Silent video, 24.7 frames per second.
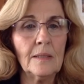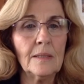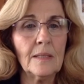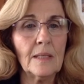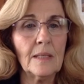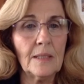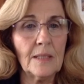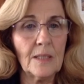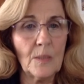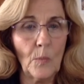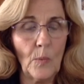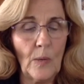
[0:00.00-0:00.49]

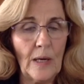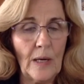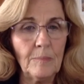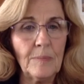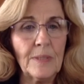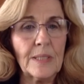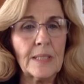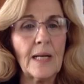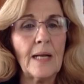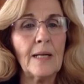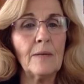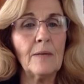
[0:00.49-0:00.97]
is, is a
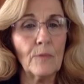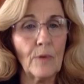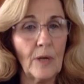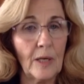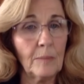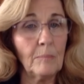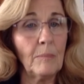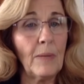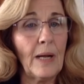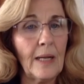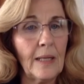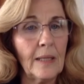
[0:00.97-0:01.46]
website
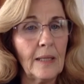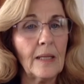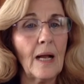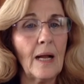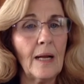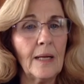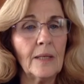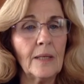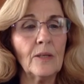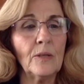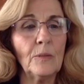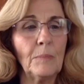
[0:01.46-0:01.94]
run by
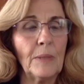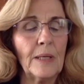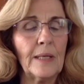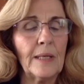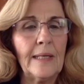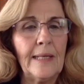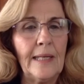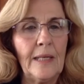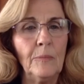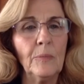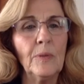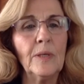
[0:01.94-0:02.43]
Lionel, but
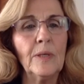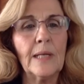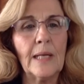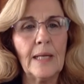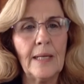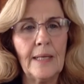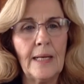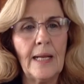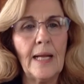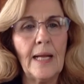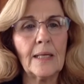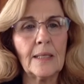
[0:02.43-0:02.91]
he would
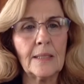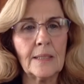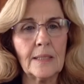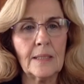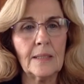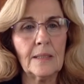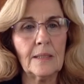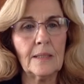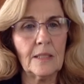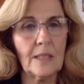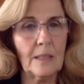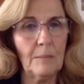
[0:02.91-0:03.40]

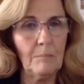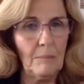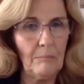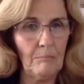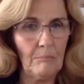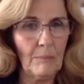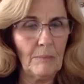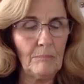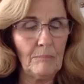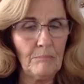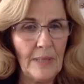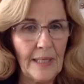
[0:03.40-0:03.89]
connect to
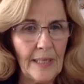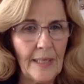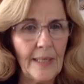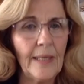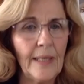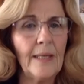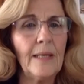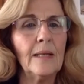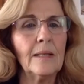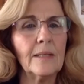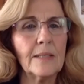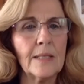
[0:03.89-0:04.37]

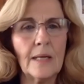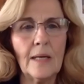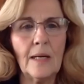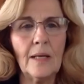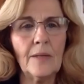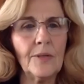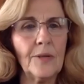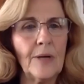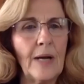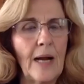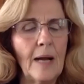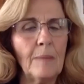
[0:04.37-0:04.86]
me and to
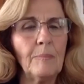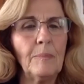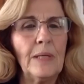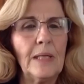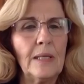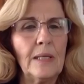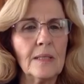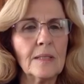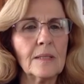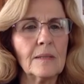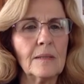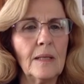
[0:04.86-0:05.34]
other
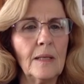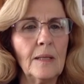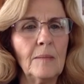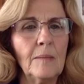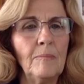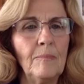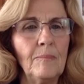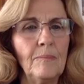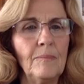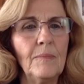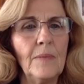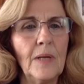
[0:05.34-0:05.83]
Happiness Club
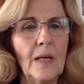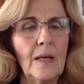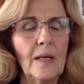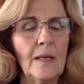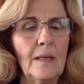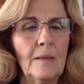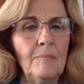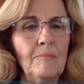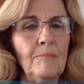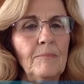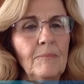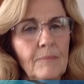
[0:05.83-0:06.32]
okay.
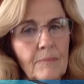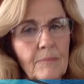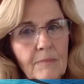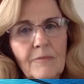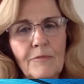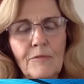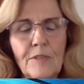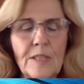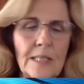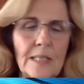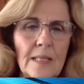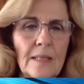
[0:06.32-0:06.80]
uh,
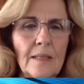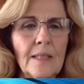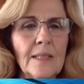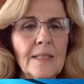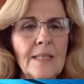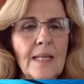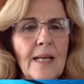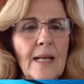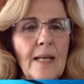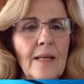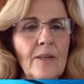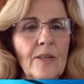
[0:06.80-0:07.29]

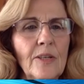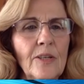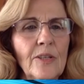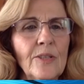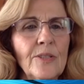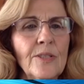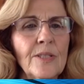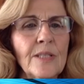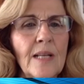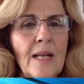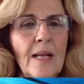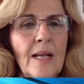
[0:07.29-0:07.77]

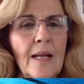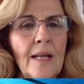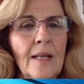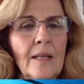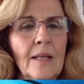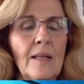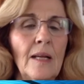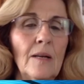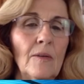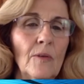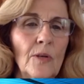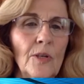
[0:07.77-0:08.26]
facilitators,
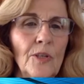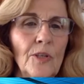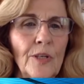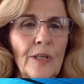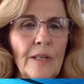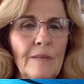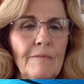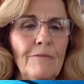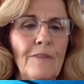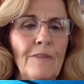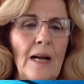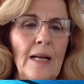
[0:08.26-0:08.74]
and or you
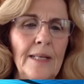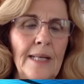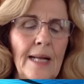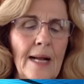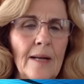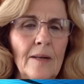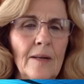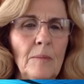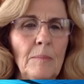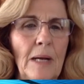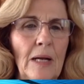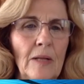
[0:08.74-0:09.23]
can find
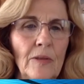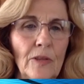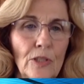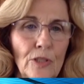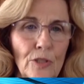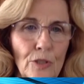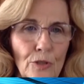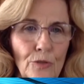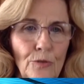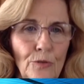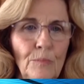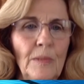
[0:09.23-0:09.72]
out about the
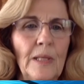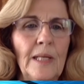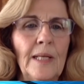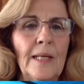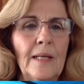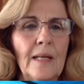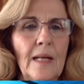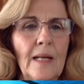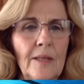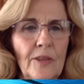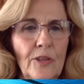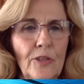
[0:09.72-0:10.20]
Zoom
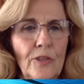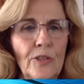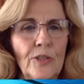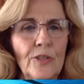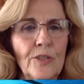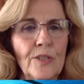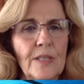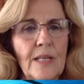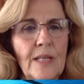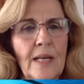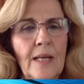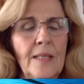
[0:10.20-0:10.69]
link on
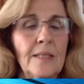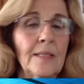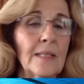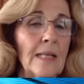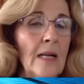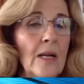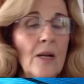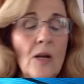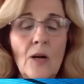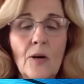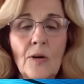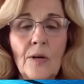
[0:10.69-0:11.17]
Thursdays,
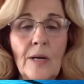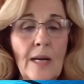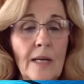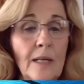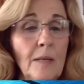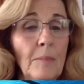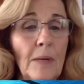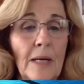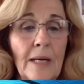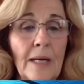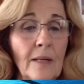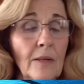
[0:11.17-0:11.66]
okay. or
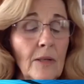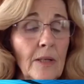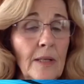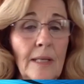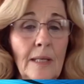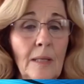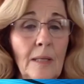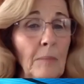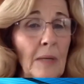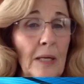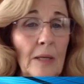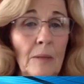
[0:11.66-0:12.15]
anybody could
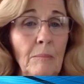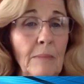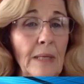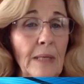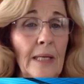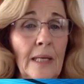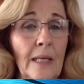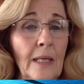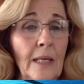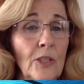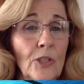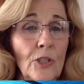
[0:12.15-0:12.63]
email
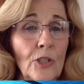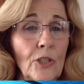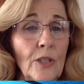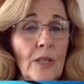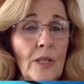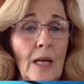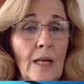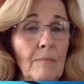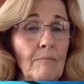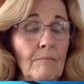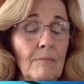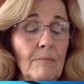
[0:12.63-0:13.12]
me should
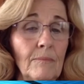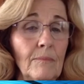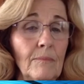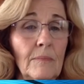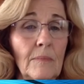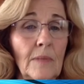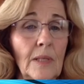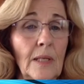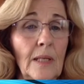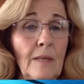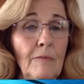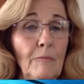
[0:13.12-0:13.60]
I
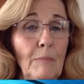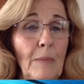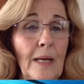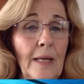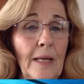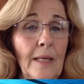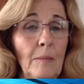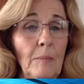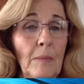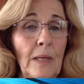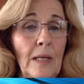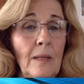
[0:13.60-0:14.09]
give my
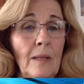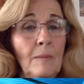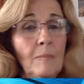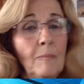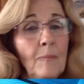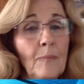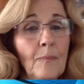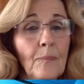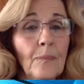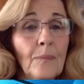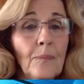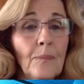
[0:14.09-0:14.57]
email?
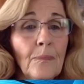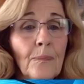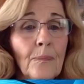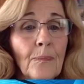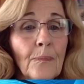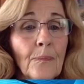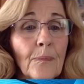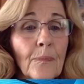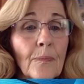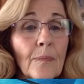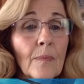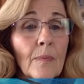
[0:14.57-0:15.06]
No,
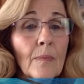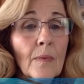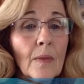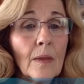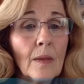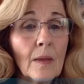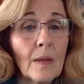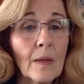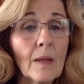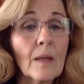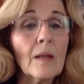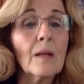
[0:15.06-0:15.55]
I think
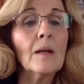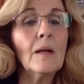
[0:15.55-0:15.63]
that's fine.